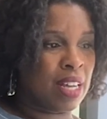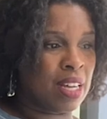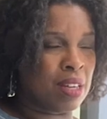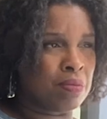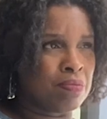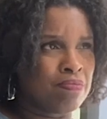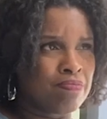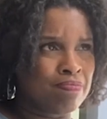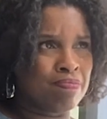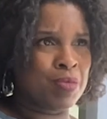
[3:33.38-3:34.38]
um,
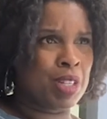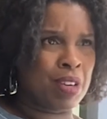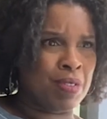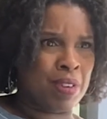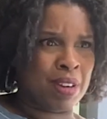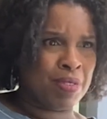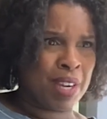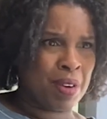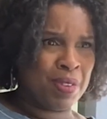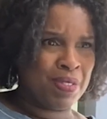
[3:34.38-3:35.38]
whatever I
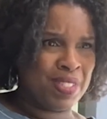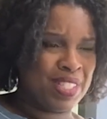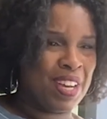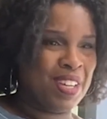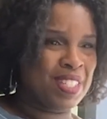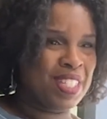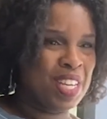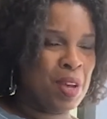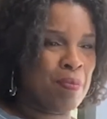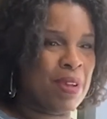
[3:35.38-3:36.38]
forgot what it was called,
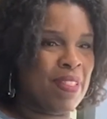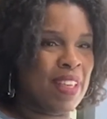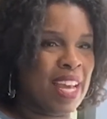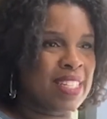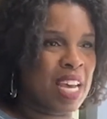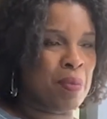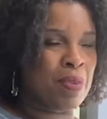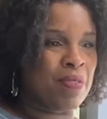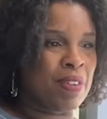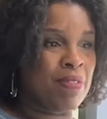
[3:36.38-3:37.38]
but that type
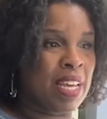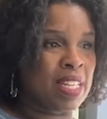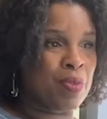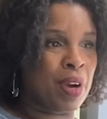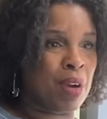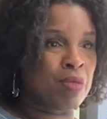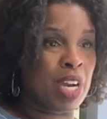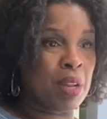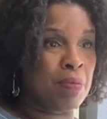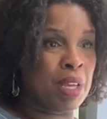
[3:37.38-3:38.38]
of event where I'm
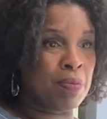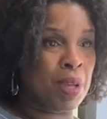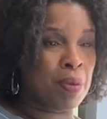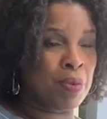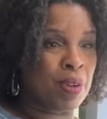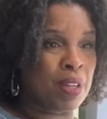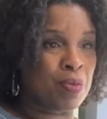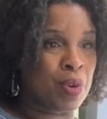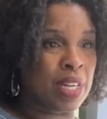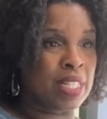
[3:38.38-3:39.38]
trying to meet people
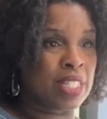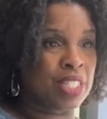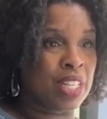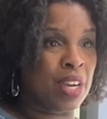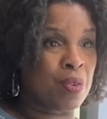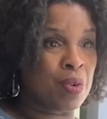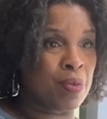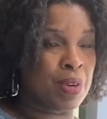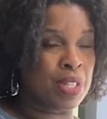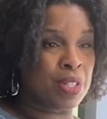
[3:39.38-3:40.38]
and wanting to share
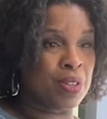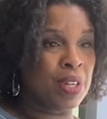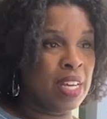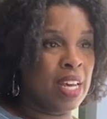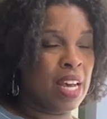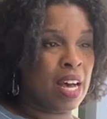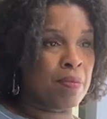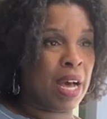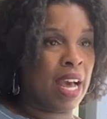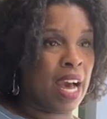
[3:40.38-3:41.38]
what we do.
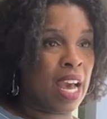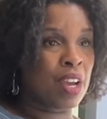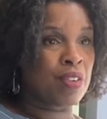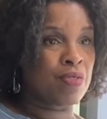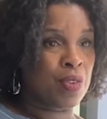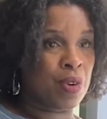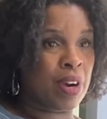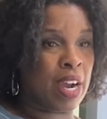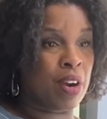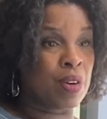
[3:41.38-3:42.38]
Um, I hire
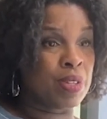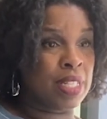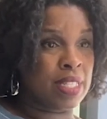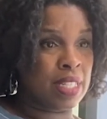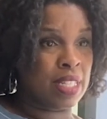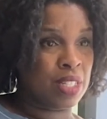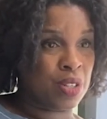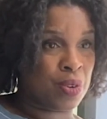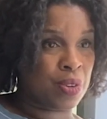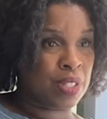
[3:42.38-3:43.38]
for our OTC
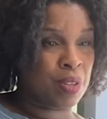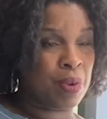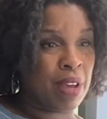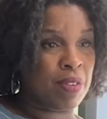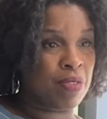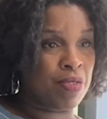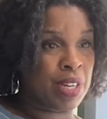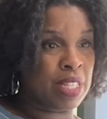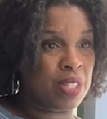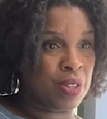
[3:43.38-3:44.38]
store, so we have a
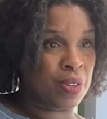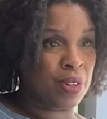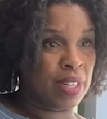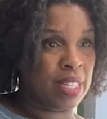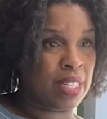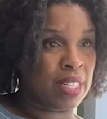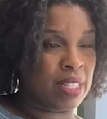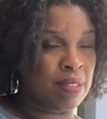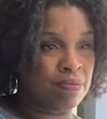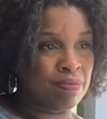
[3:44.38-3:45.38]
free store in the